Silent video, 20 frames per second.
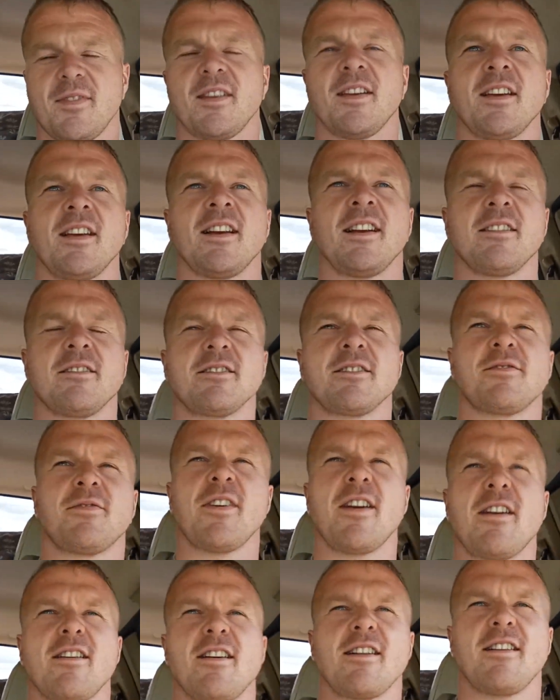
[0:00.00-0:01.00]
And I'm just
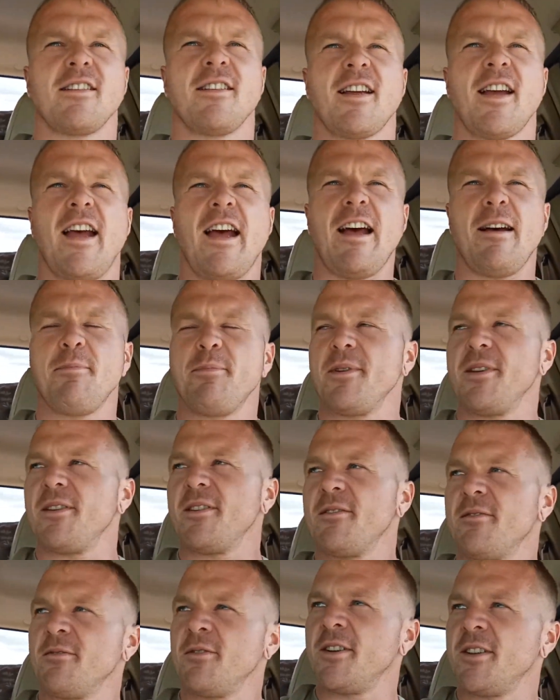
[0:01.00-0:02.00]
very
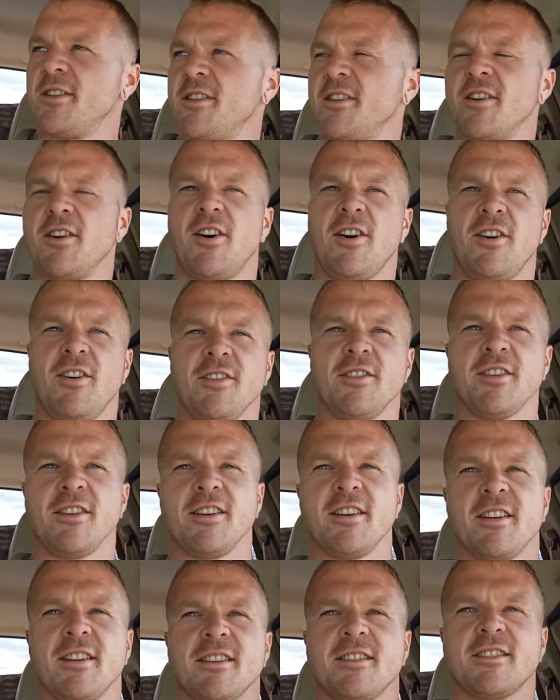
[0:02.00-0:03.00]
happy with it all.
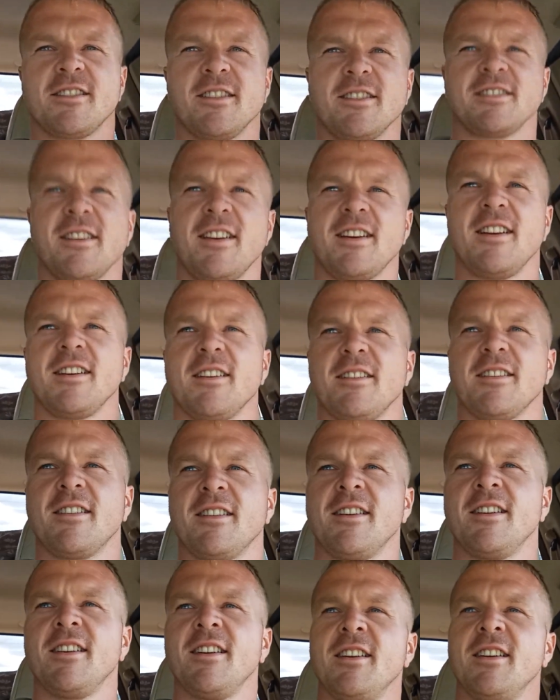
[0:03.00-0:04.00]
Like, it's just like,
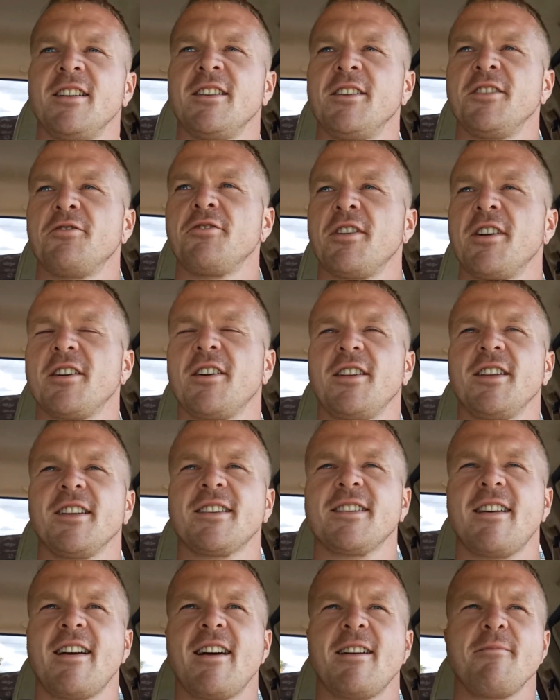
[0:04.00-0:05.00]
you drink all
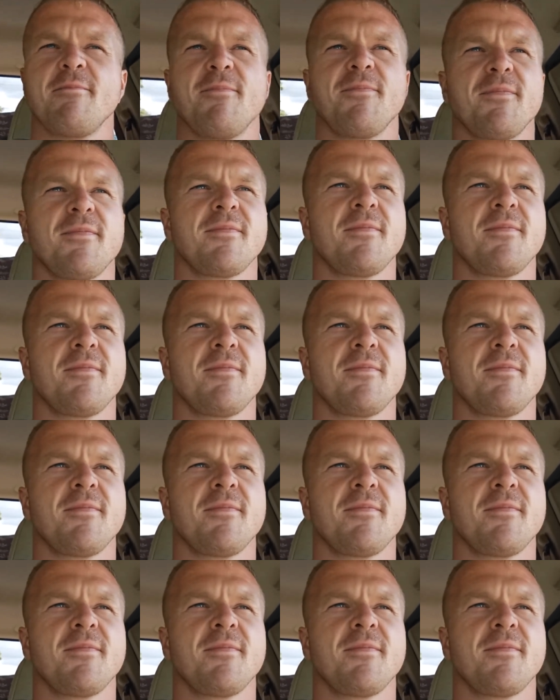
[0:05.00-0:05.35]
the time,